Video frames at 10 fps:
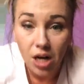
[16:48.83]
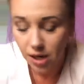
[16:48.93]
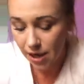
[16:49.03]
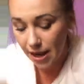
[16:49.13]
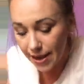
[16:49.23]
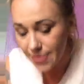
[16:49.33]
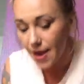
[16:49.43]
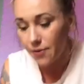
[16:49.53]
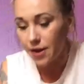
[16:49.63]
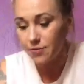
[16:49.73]
I hate
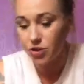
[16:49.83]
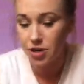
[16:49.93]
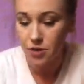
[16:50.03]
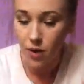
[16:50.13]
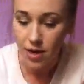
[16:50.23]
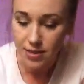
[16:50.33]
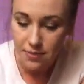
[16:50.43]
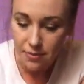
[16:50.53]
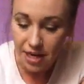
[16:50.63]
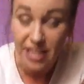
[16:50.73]
that when I'm trying to watch
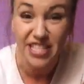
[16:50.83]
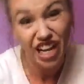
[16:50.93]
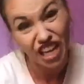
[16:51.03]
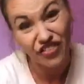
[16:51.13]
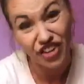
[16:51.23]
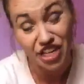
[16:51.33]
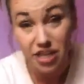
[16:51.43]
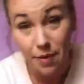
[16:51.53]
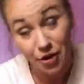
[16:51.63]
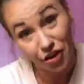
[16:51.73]
somebody and it's like you freeze
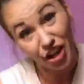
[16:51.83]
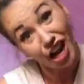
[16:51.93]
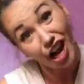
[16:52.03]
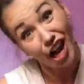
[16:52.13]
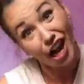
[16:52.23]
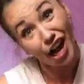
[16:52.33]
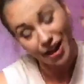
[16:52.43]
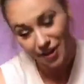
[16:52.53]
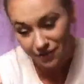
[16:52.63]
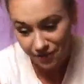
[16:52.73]
up and you're like, ah,
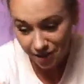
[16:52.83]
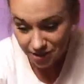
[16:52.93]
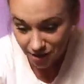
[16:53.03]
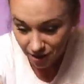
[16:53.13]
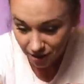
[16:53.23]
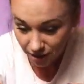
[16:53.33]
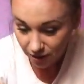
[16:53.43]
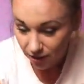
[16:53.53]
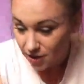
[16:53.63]
and you freeze all